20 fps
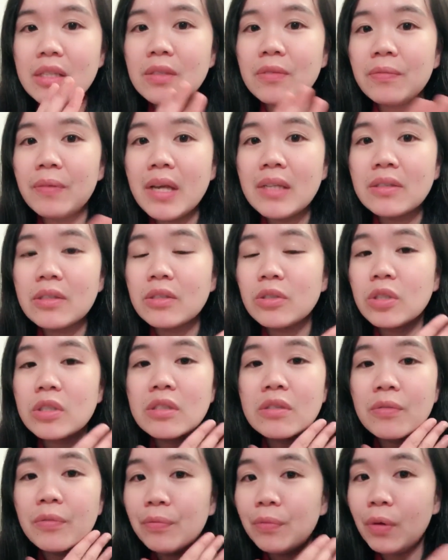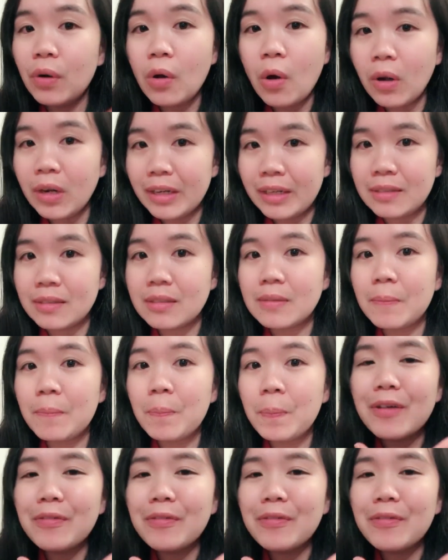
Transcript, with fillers: His face is just flawless.